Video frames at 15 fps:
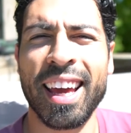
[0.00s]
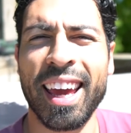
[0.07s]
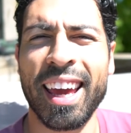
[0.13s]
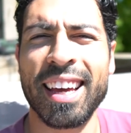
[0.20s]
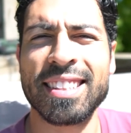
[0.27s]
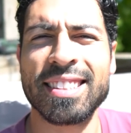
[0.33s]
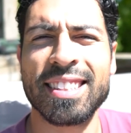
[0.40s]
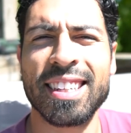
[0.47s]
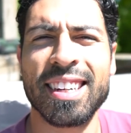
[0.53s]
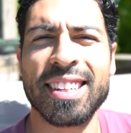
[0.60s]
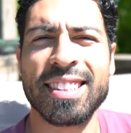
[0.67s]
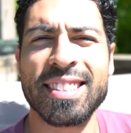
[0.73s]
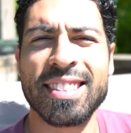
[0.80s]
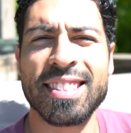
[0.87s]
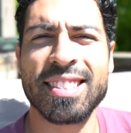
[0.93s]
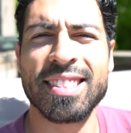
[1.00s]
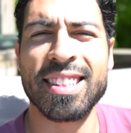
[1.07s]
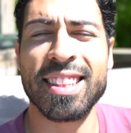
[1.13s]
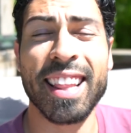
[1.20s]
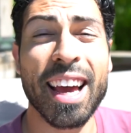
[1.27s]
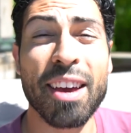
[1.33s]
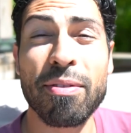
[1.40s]
and uh, this is
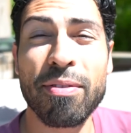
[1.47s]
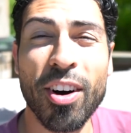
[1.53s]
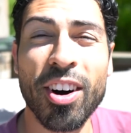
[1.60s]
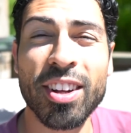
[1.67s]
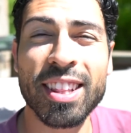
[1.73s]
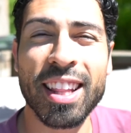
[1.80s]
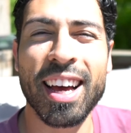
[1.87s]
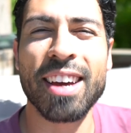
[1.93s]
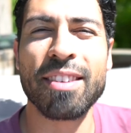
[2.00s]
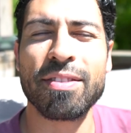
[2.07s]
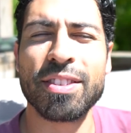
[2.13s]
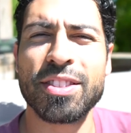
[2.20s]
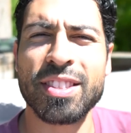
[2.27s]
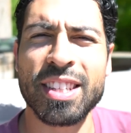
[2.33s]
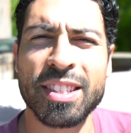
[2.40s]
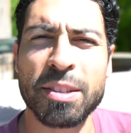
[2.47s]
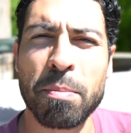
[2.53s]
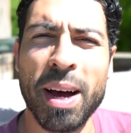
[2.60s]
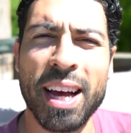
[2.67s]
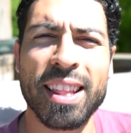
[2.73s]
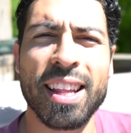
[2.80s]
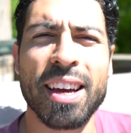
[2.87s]
life on life. It's it's
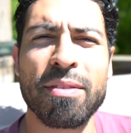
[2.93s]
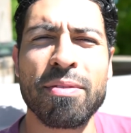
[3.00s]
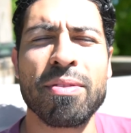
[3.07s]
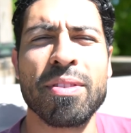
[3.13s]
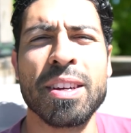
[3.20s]
my life